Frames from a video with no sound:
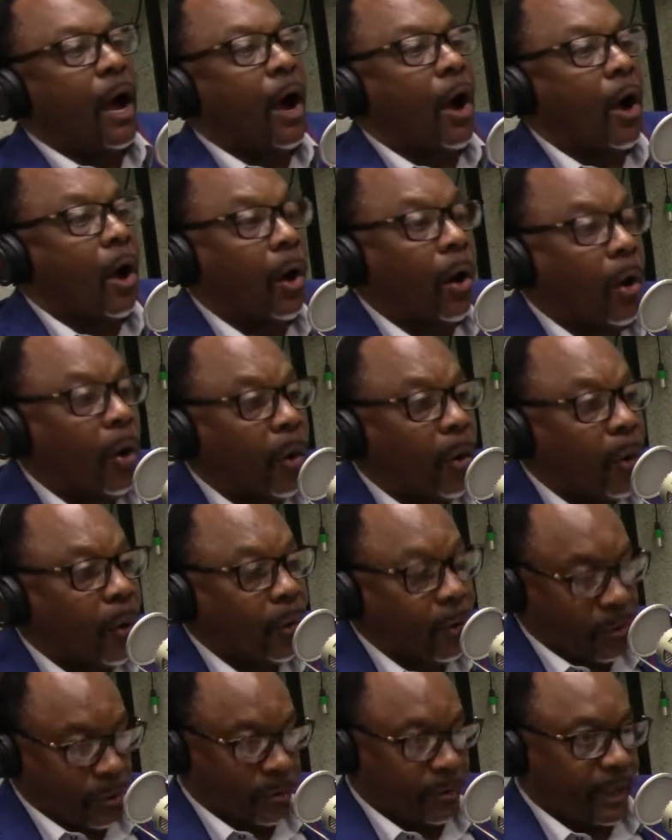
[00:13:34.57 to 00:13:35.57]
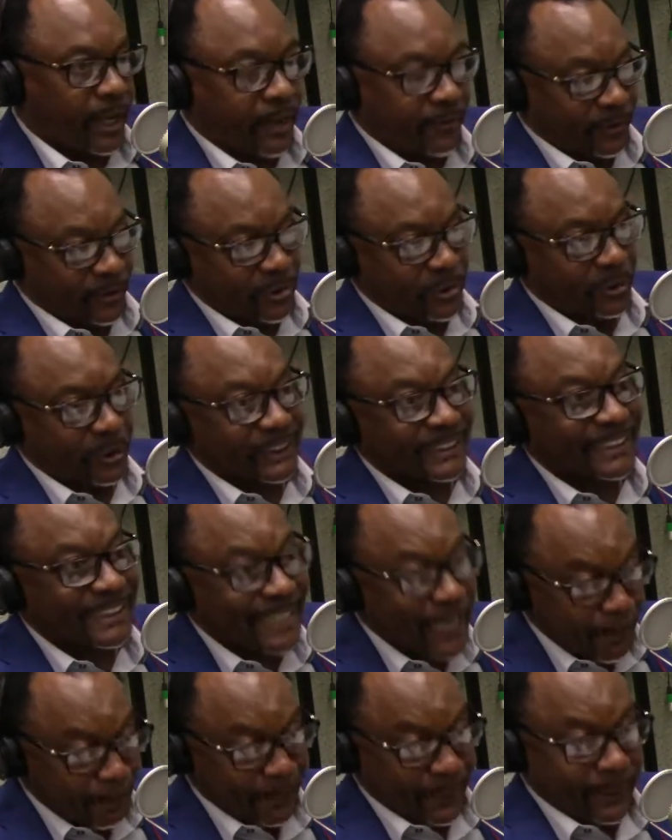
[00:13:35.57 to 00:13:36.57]
All life insurance
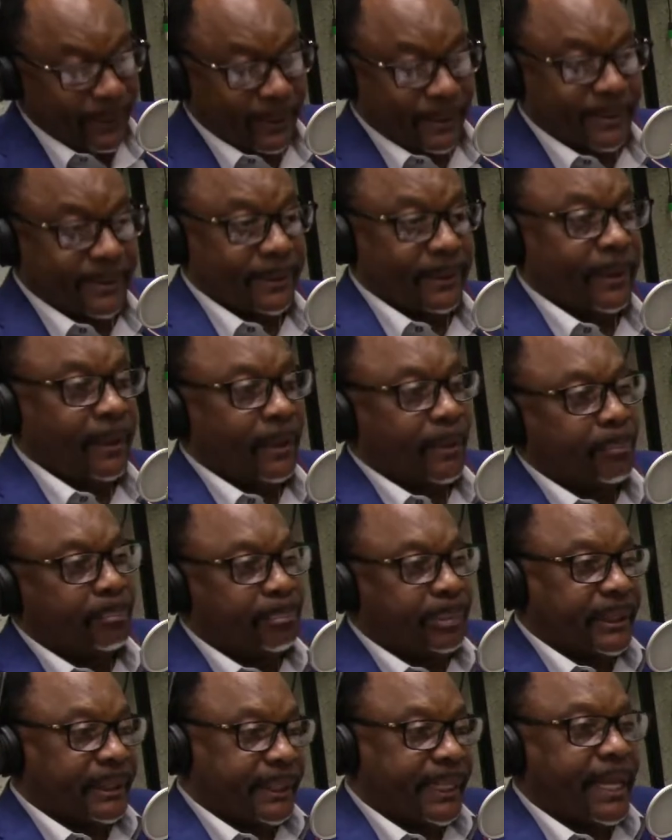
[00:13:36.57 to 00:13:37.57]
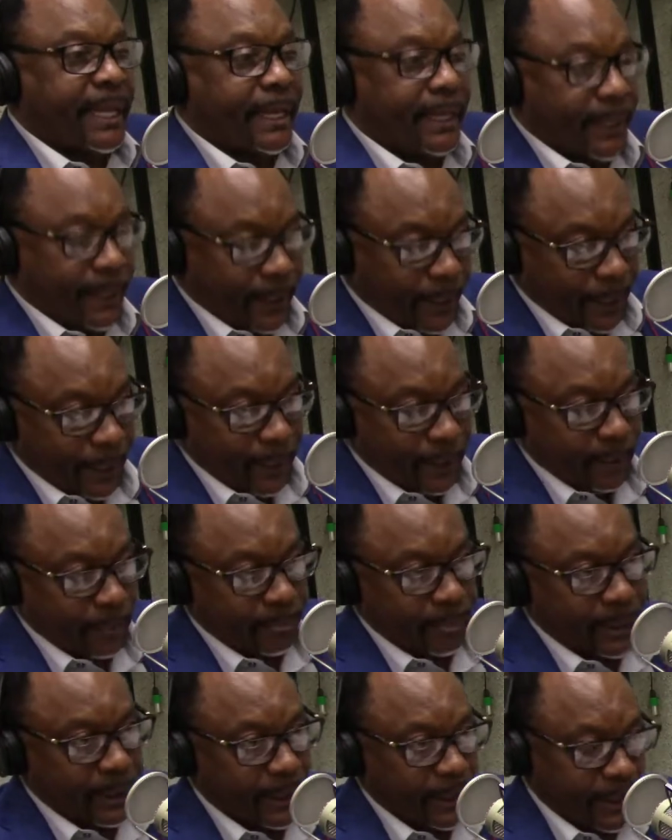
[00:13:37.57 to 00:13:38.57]
companies put that in there
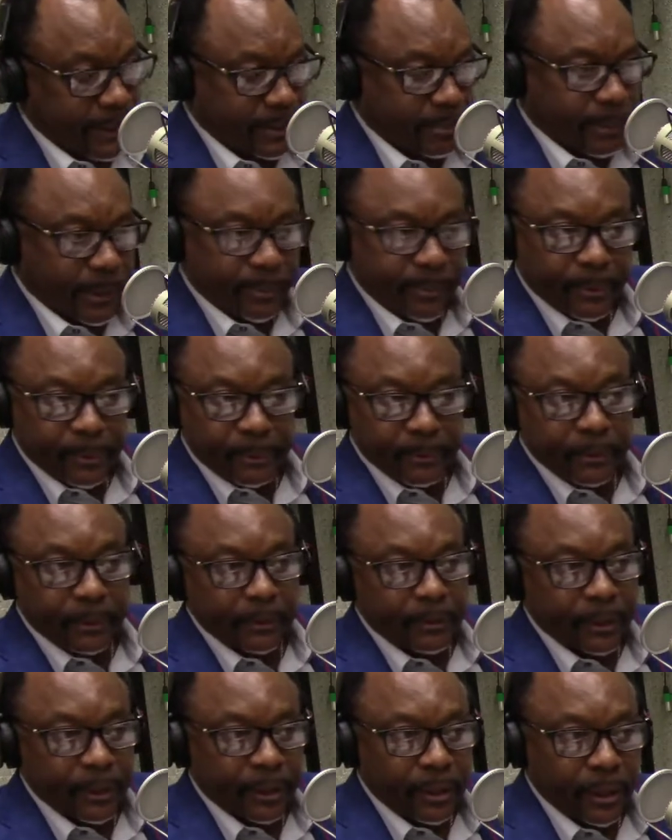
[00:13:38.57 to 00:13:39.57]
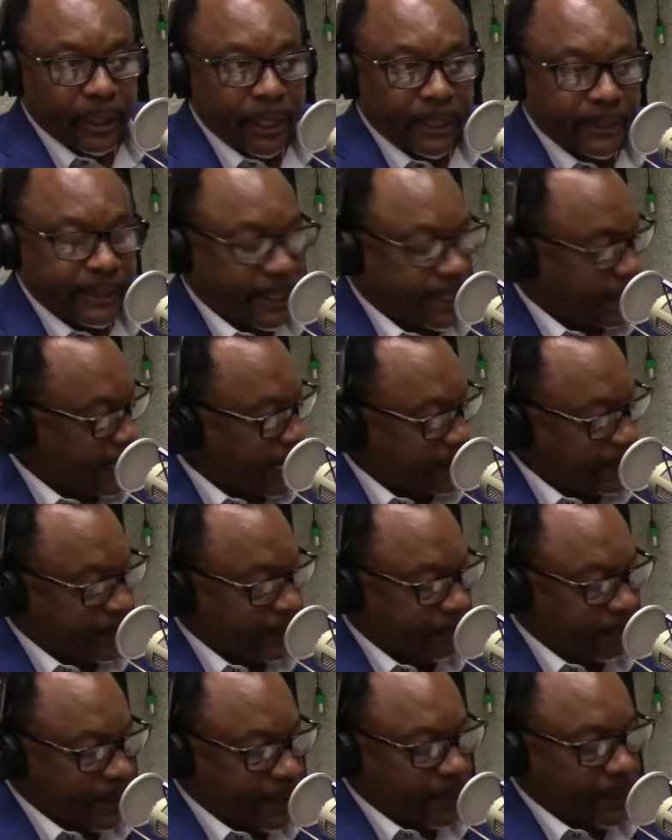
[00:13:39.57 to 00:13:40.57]
because people, they can say,
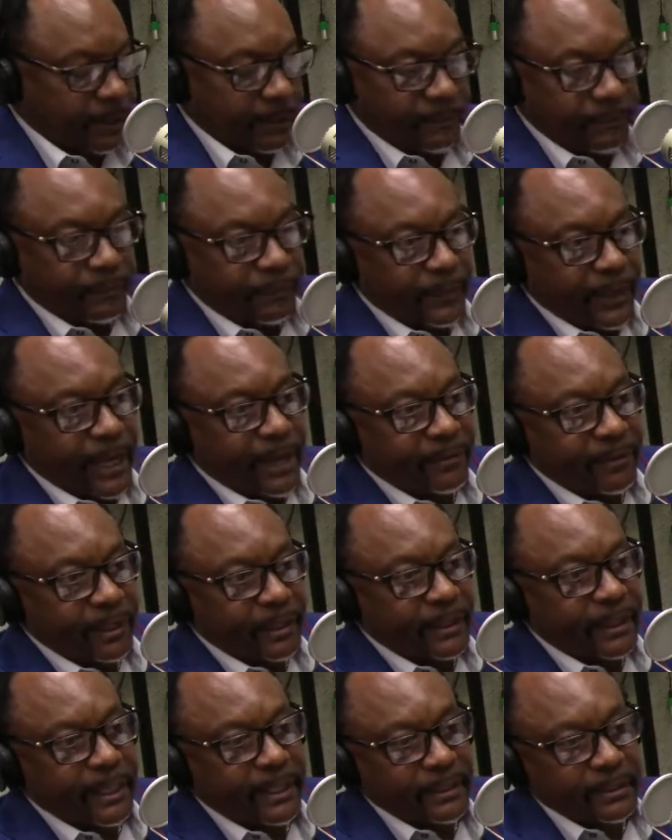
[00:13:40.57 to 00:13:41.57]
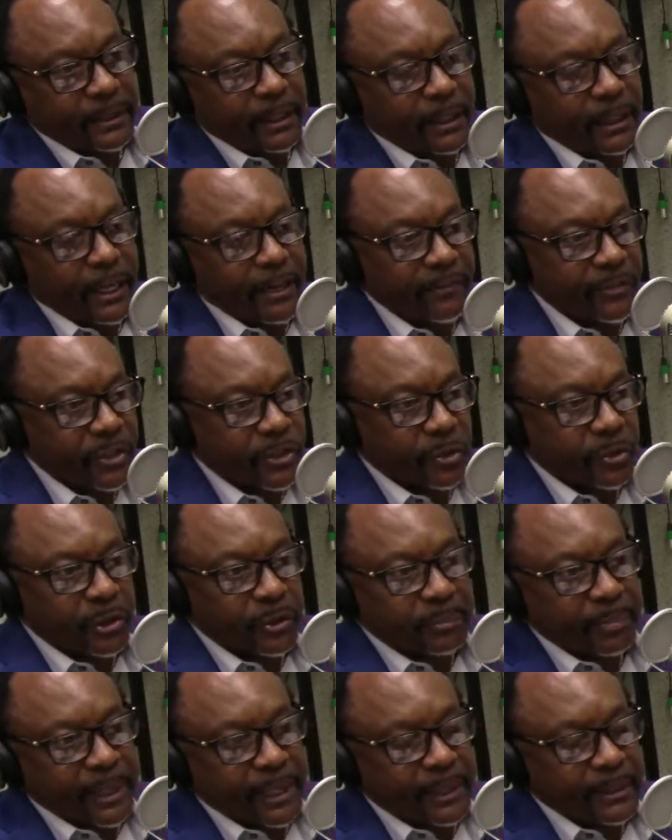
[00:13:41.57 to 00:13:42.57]
give me a $500,000 life insurance
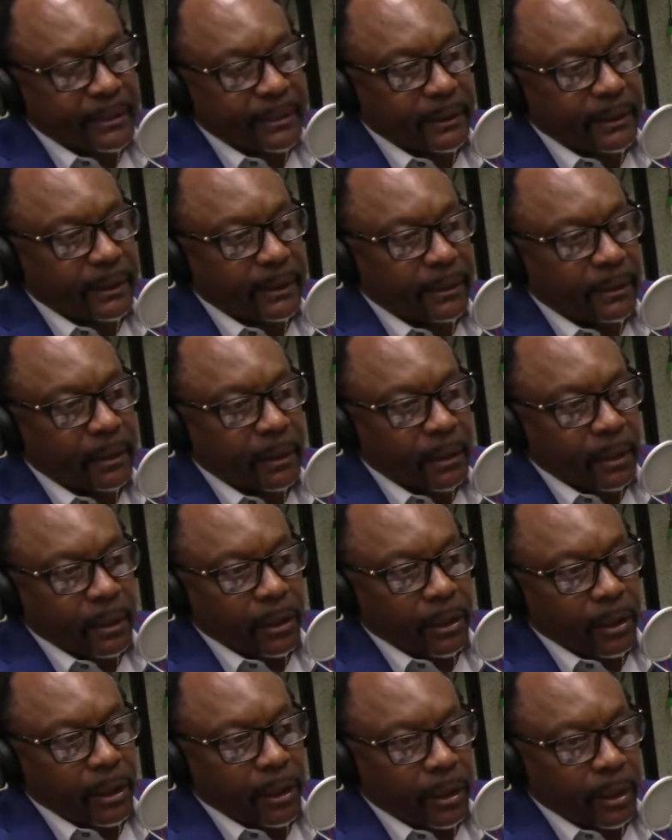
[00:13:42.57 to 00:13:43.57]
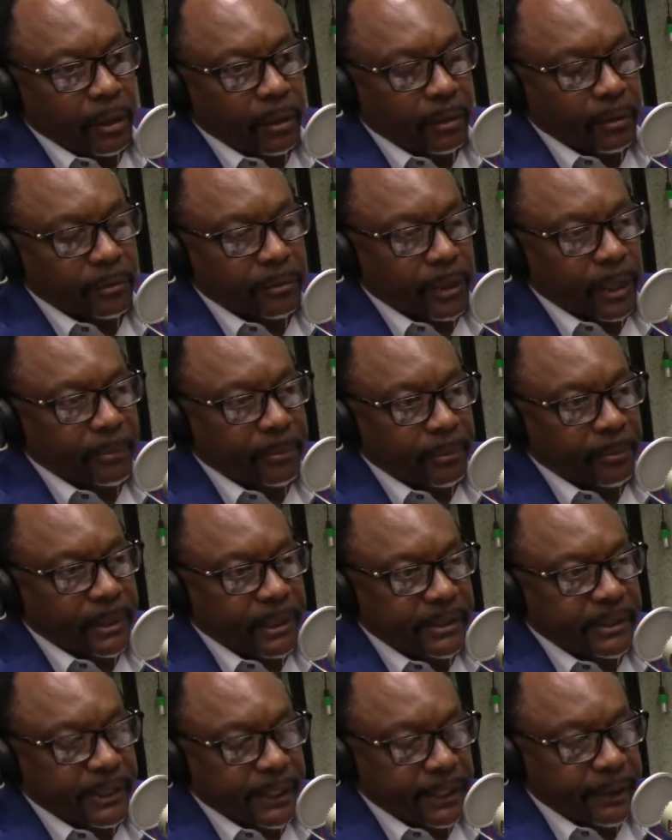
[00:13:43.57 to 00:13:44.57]
policy, then, a couple
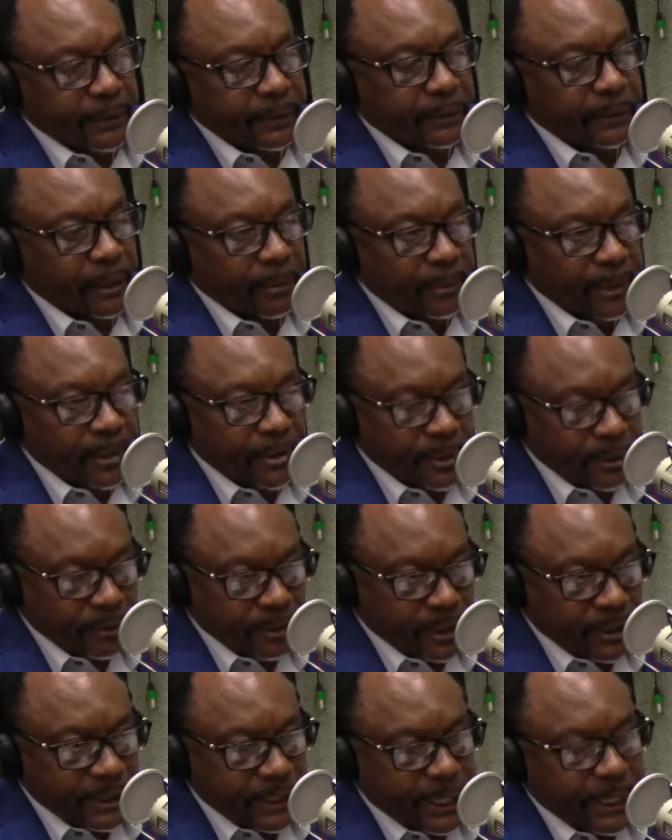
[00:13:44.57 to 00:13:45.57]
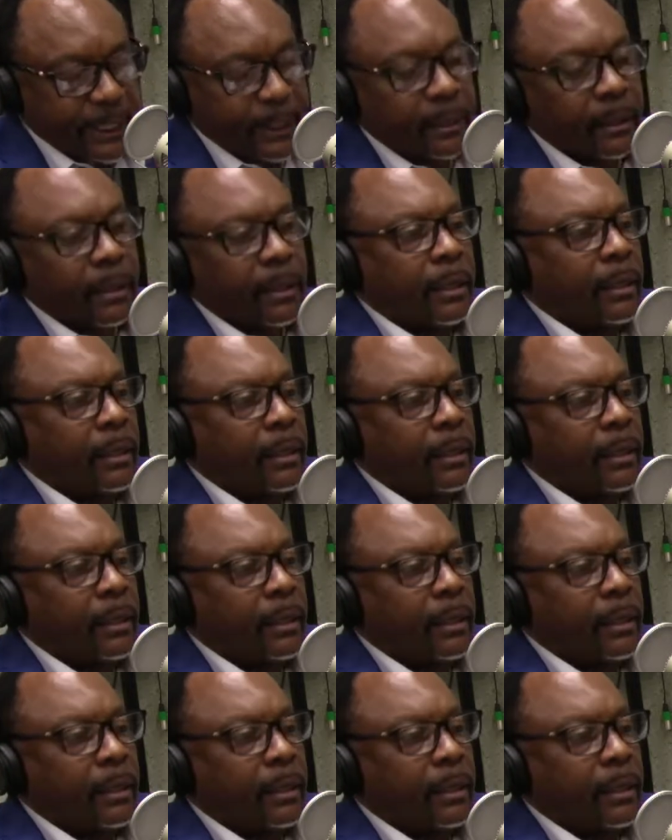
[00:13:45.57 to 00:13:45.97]
months later commit suicide.